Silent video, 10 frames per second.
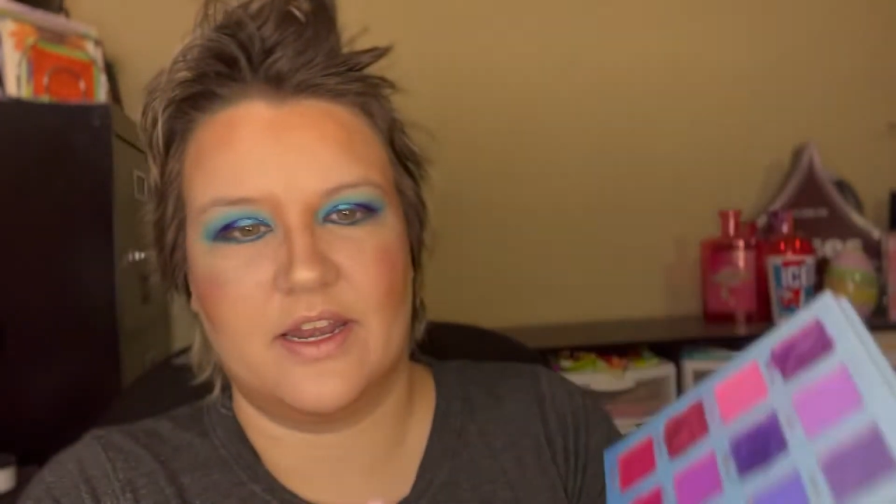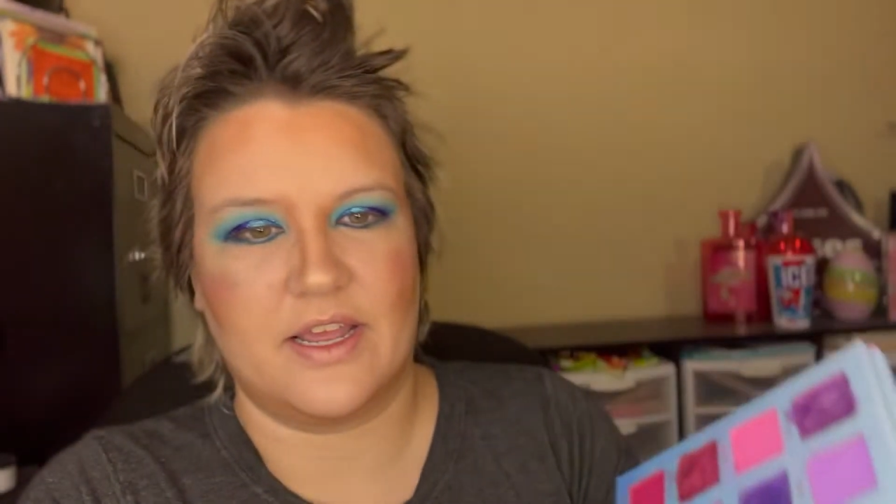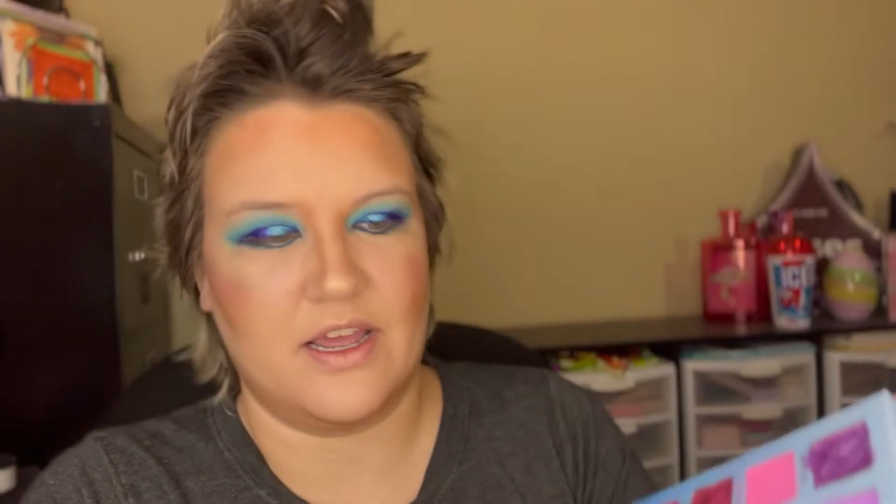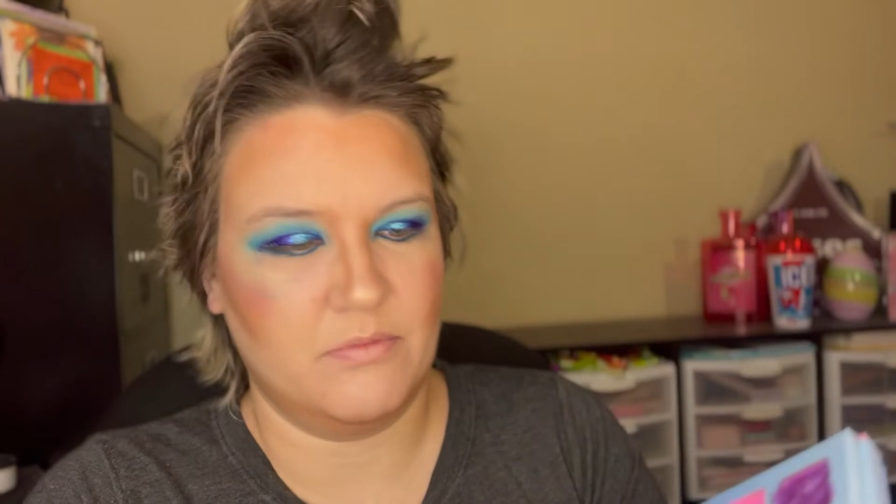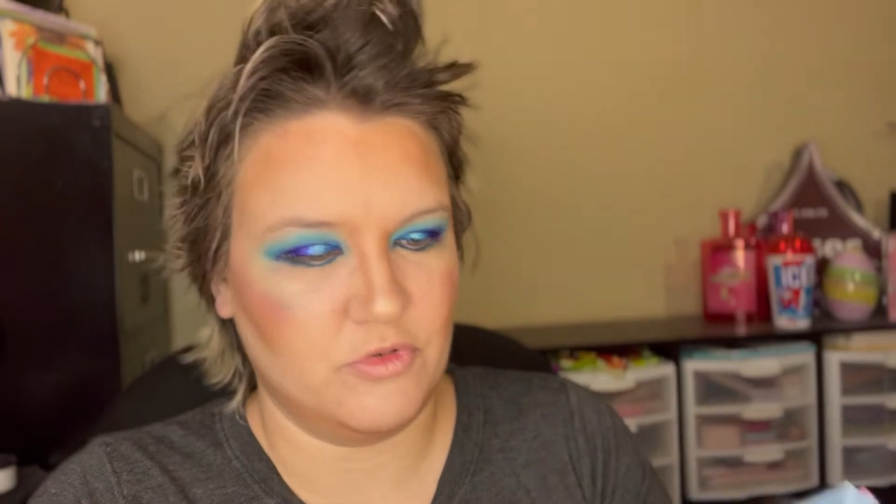
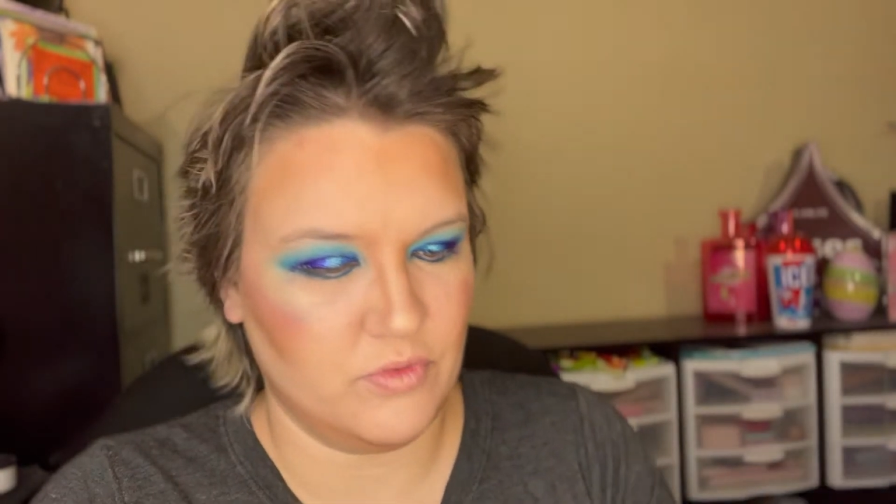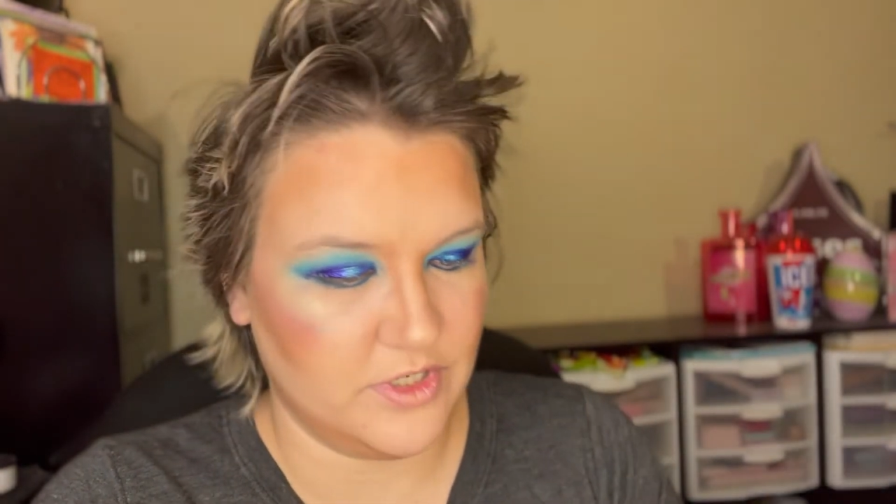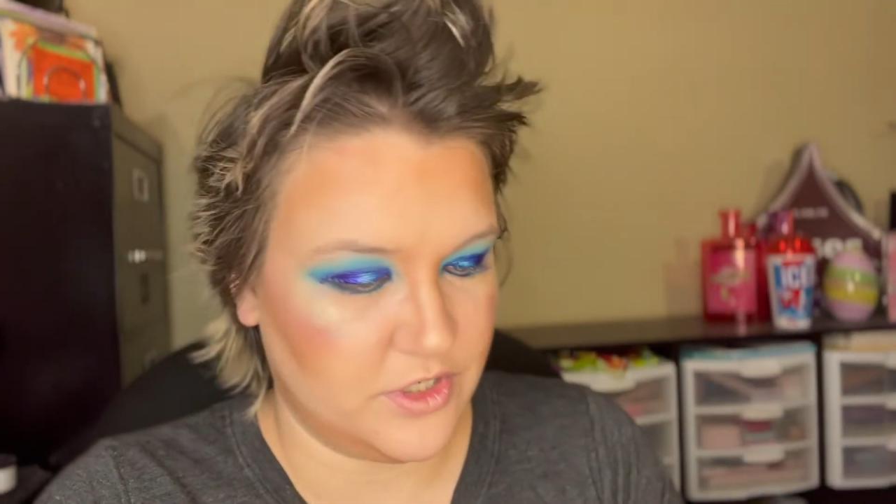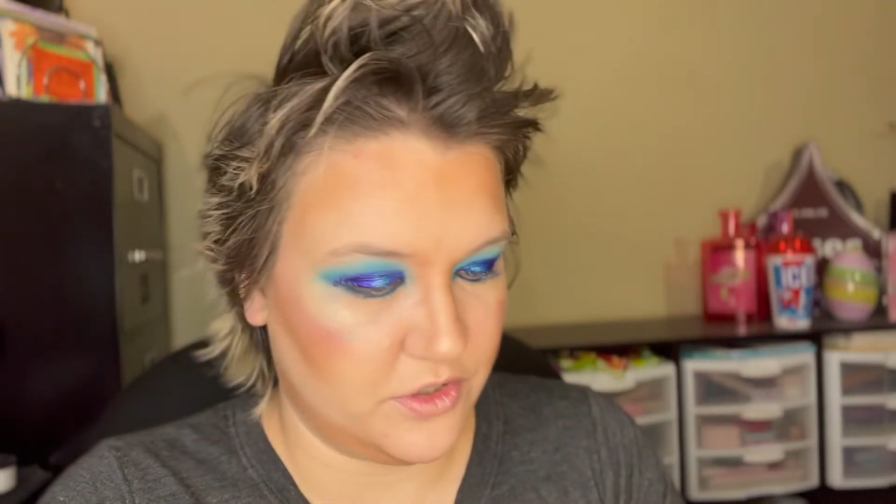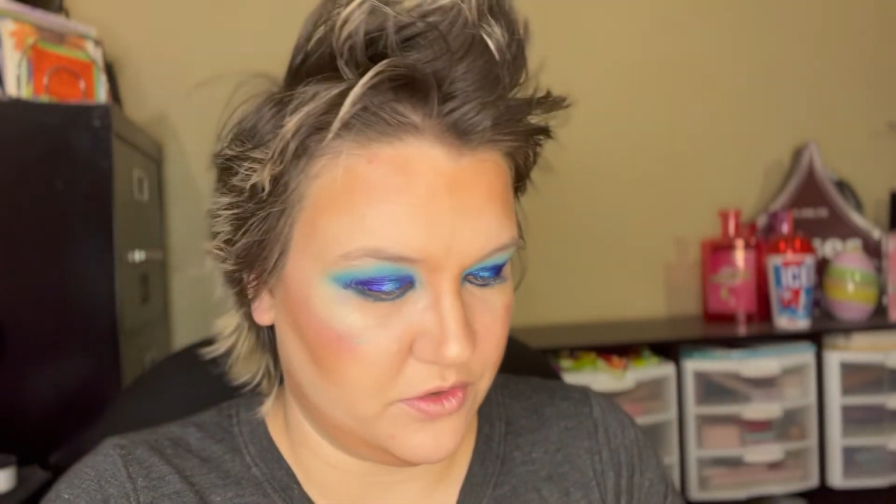I'm going
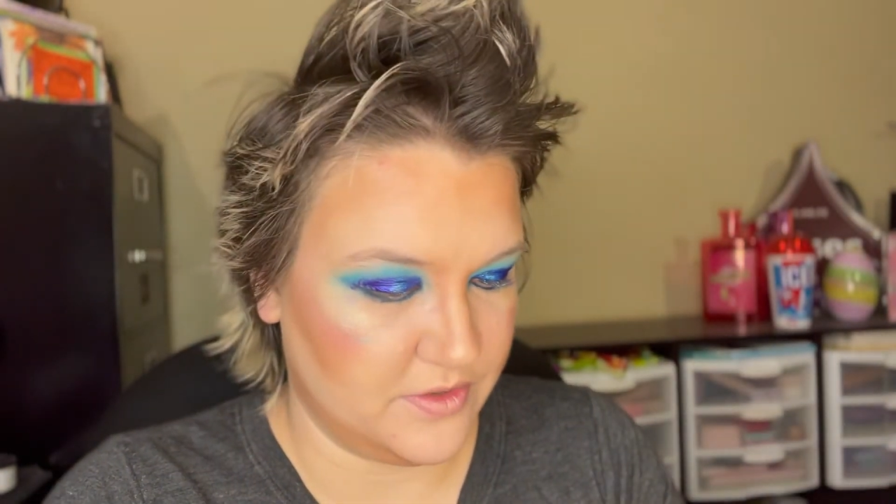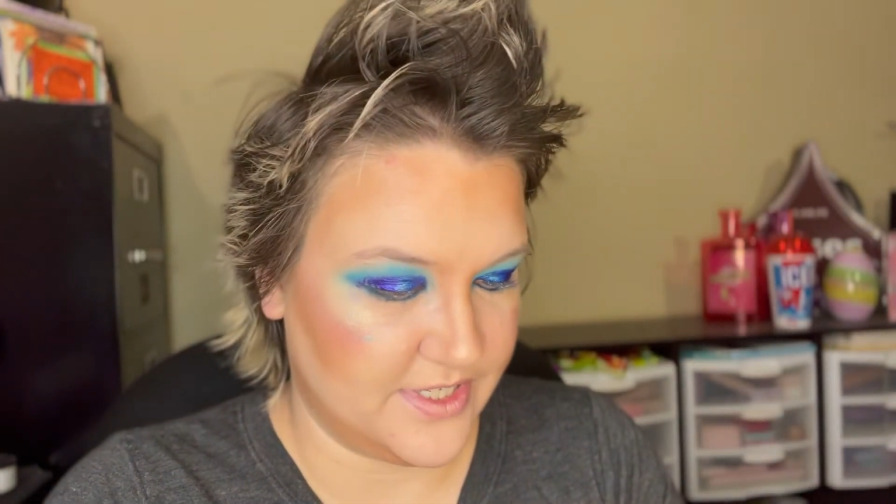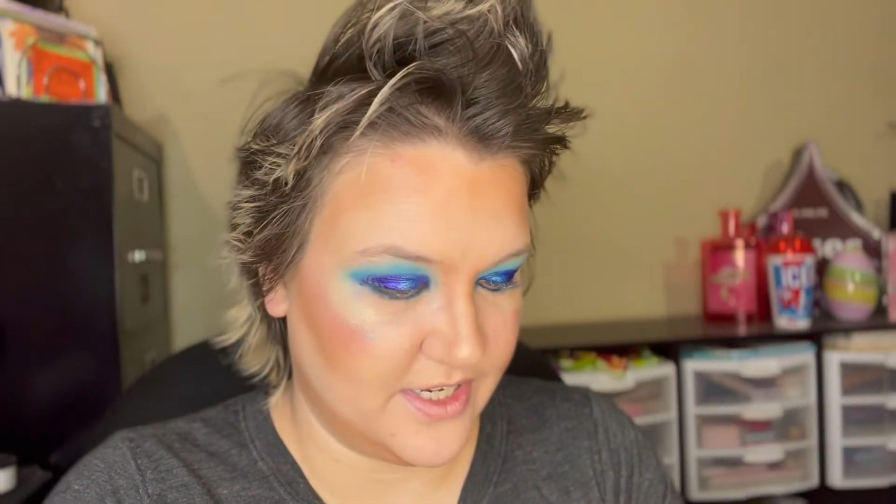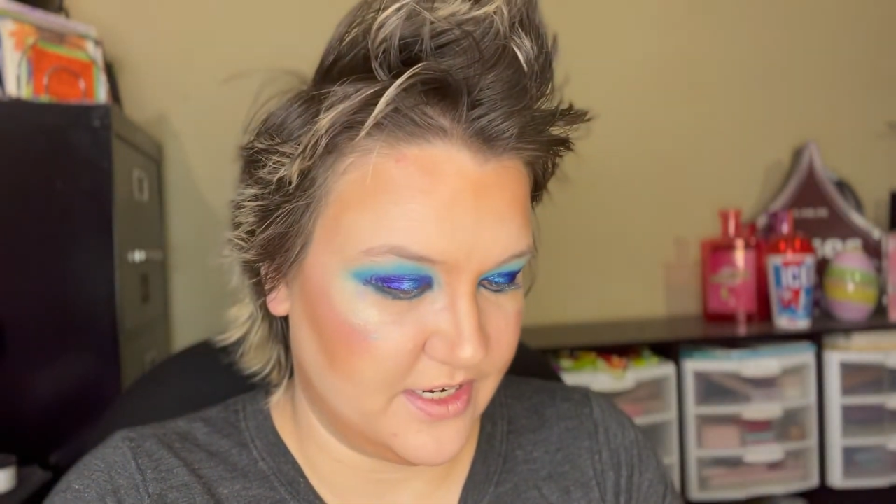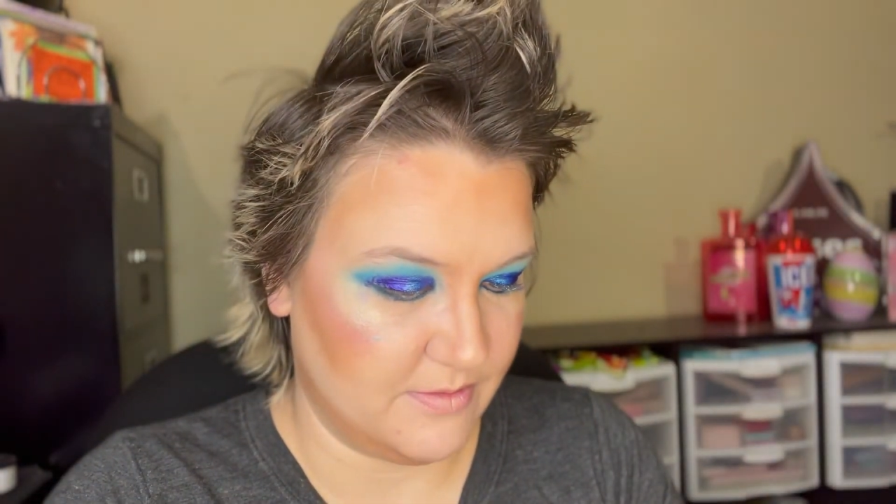to use it